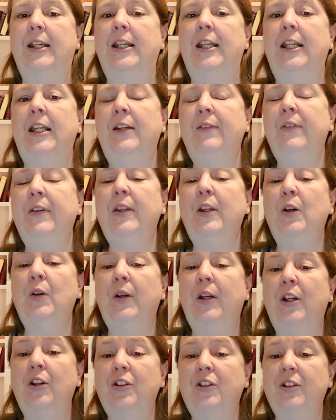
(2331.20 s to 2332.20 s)
Even though
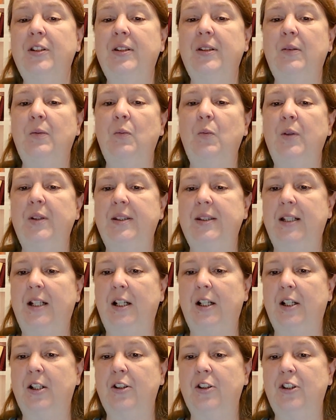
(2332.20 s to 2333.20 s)
Kirsha was
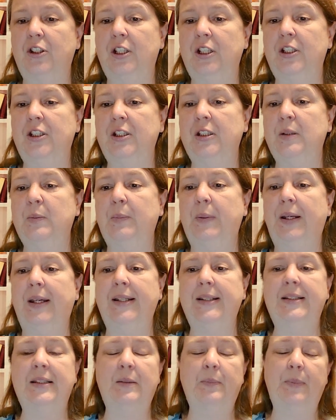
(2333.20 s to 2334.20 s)
tired, she just
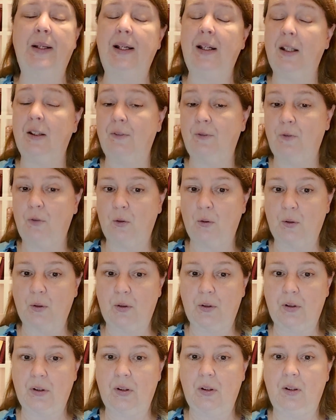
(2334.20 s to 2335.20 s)
paced back and
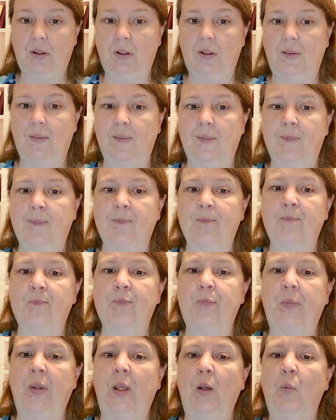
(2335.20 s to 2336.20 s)
forth.
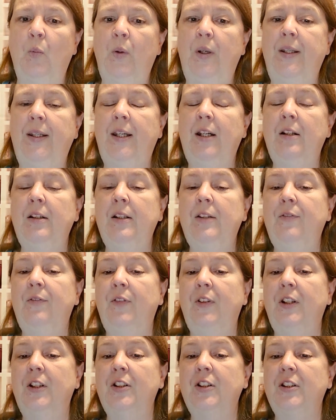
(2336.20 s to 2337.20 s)
When Kirian
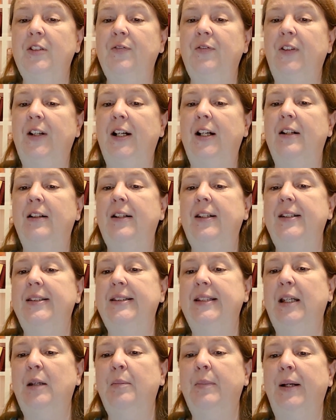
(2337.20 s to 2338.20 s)
finished the fire, he
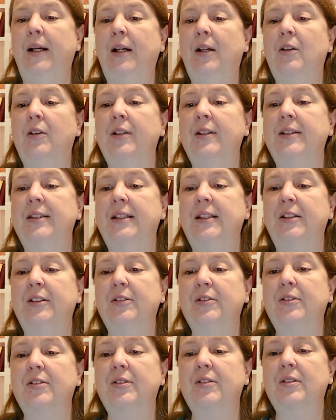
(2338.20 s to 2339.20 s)
sat back on his
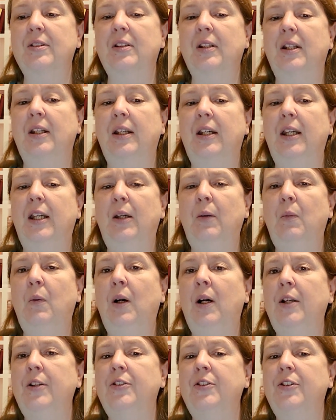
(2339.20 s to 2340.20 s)
heels. He
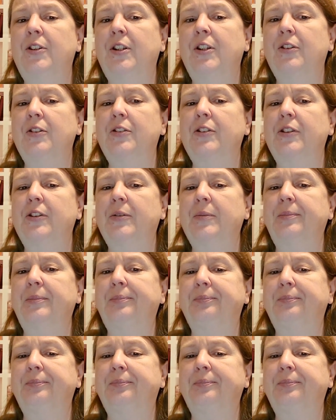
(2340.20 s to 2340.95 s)
watched Kirsha.